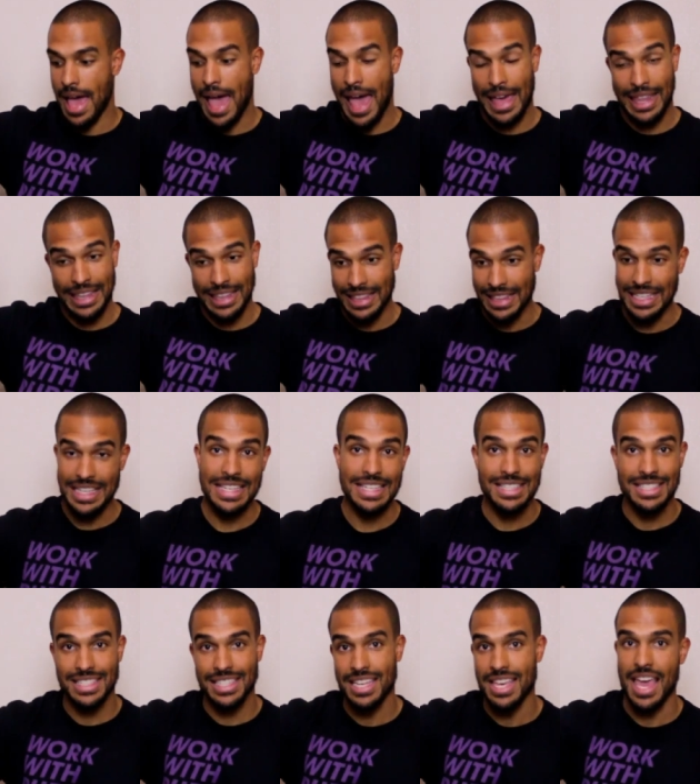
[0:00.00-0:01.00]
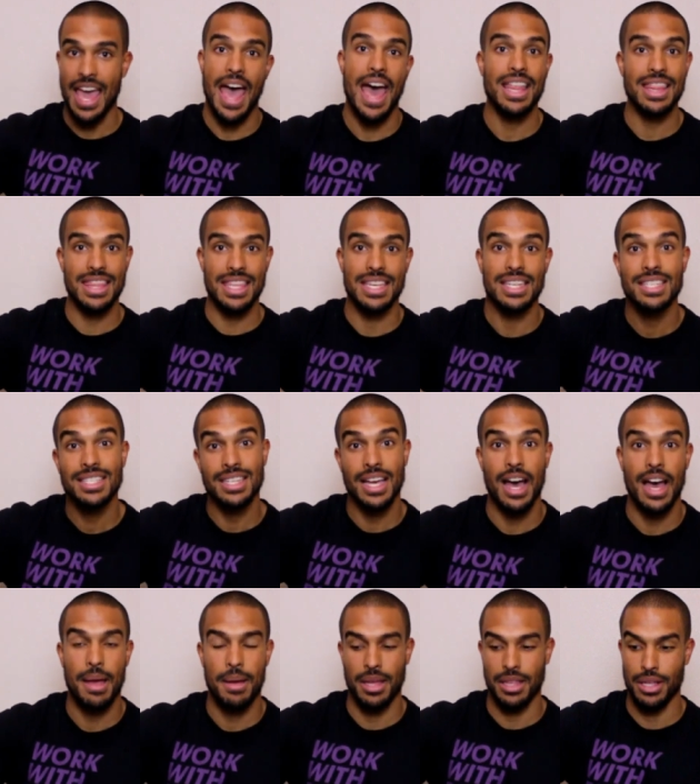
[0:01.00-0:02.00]
at least at this
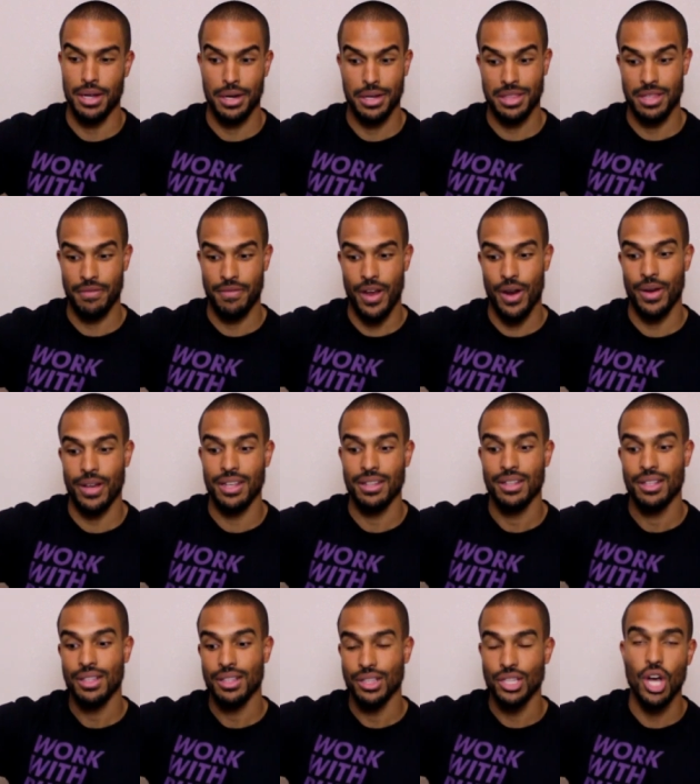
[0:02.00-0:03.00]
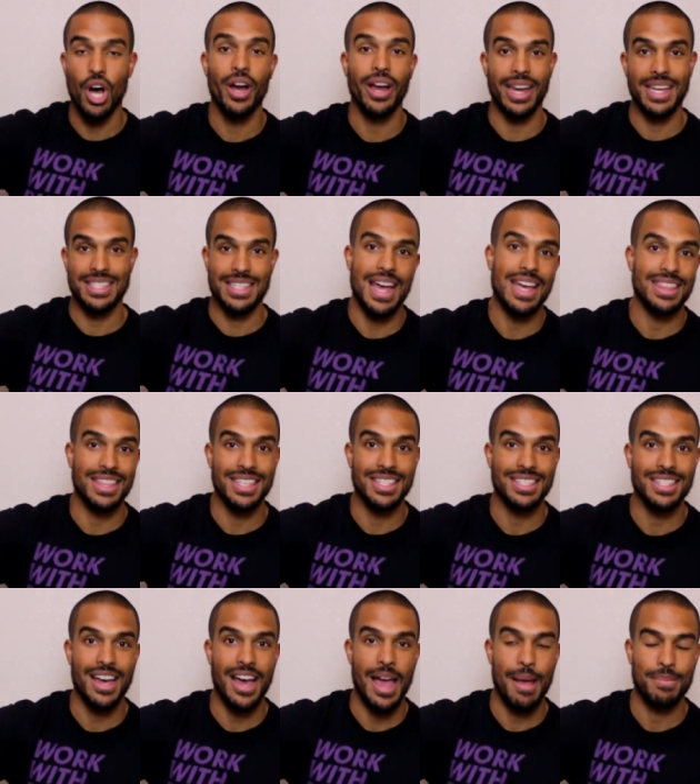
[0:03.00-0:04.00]
time, or at the very longest at
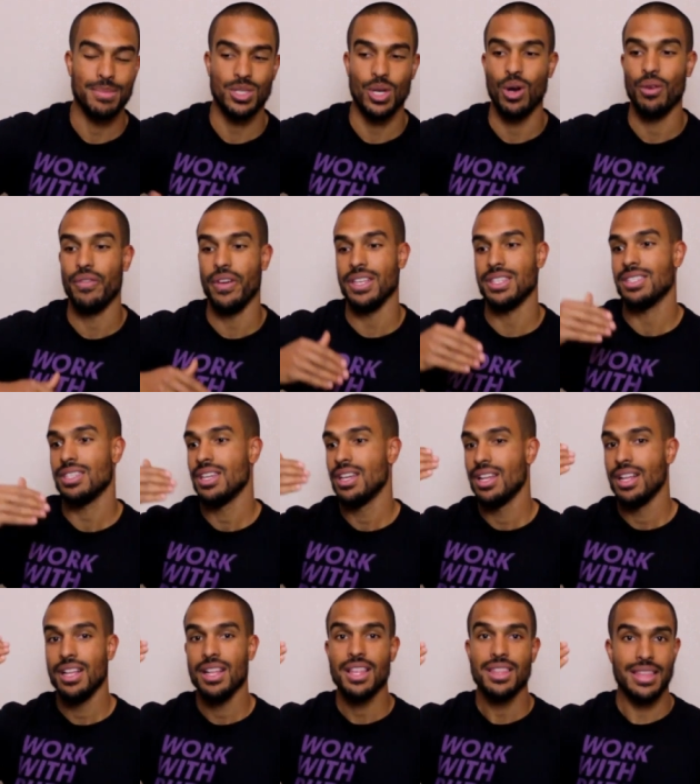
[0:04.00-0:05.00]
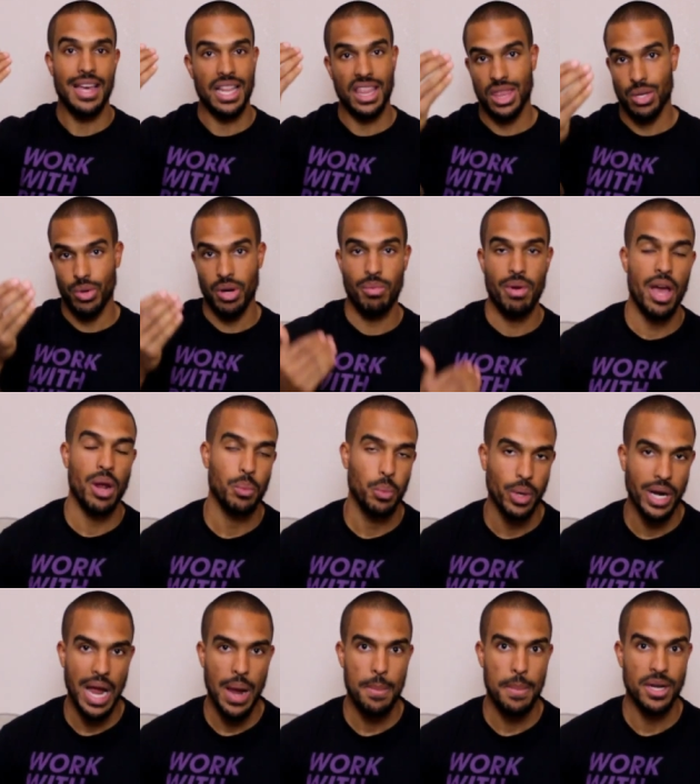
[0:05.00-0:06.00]
this time. So if it's that three round
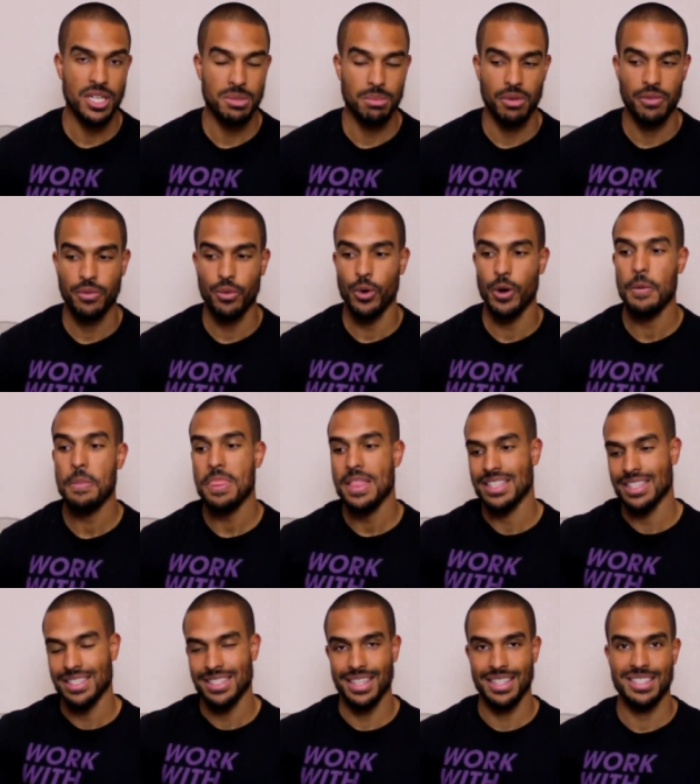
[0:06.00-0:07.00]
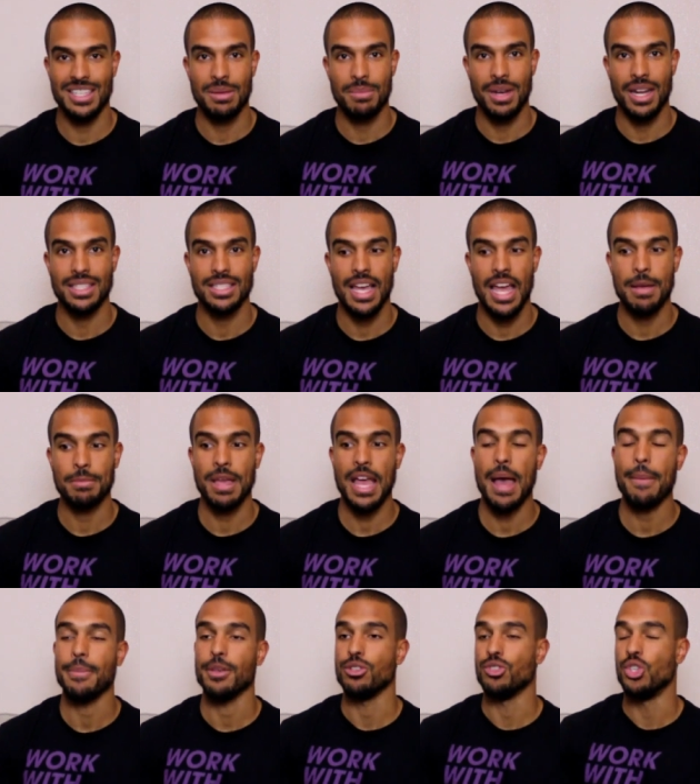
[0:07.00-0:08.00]
workout I mentioned before, it's a 16 minute time
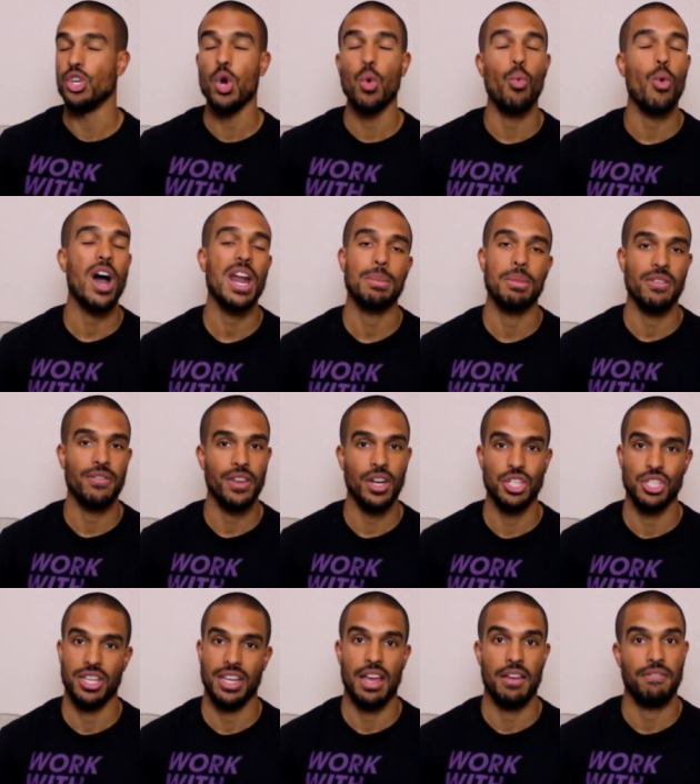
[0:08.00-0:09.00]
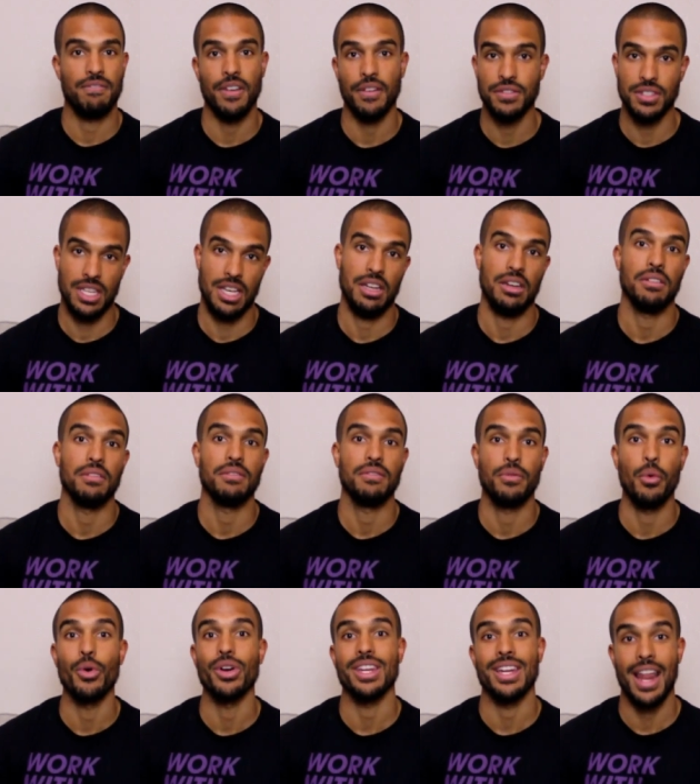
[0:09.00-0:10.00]
cap. You don't want to be finishing at
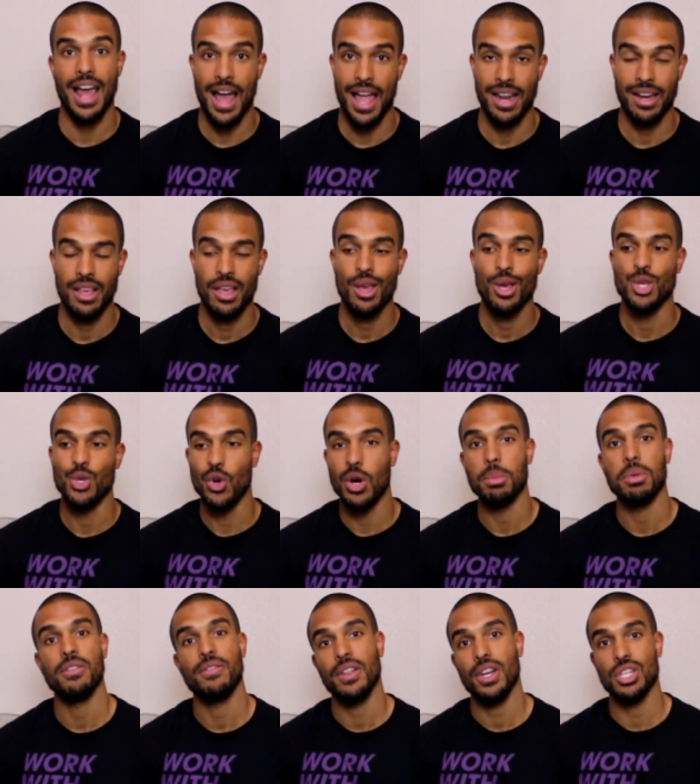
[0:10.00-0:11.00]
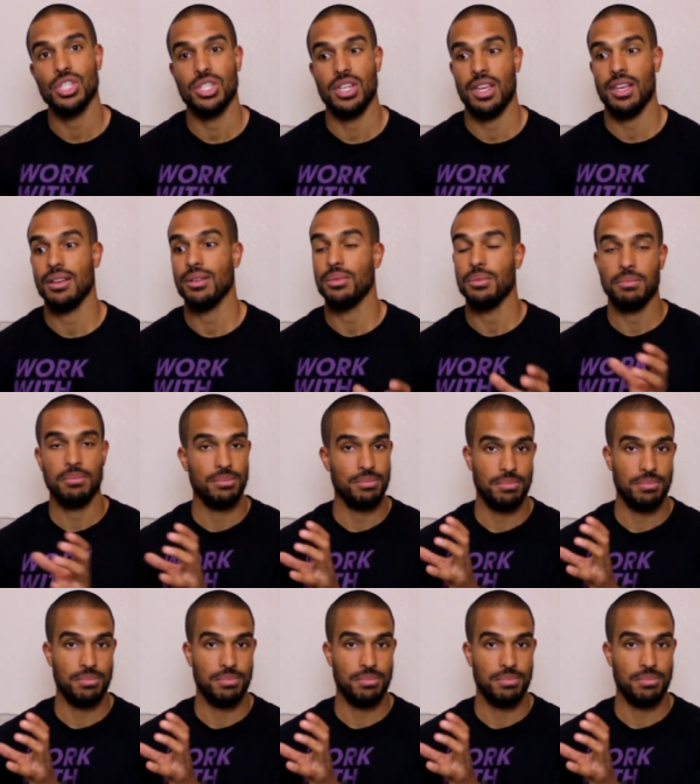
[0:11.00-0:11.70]
1549. You want to be finishing